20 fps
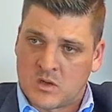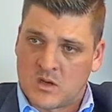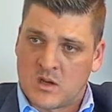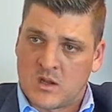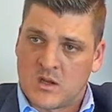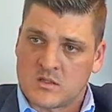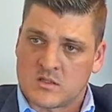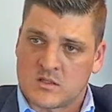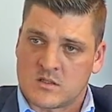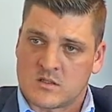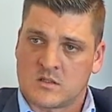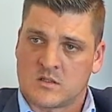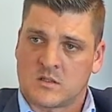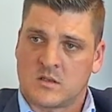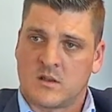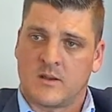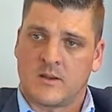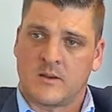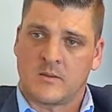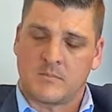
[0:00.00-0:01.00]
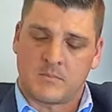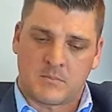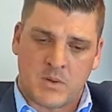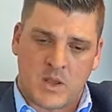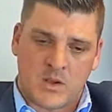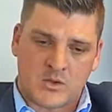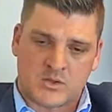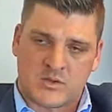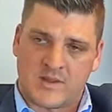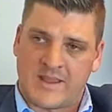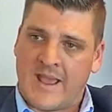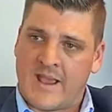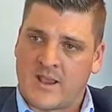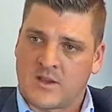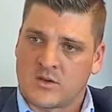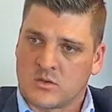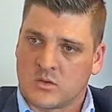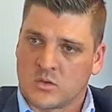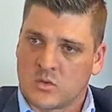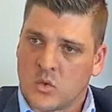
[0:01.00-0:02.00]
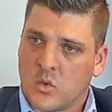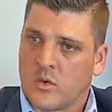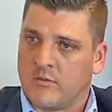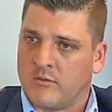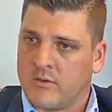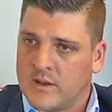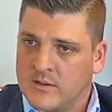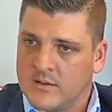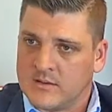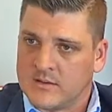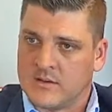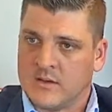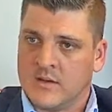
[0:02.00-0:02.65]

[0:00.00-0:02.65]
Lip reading: losses post the actual core event,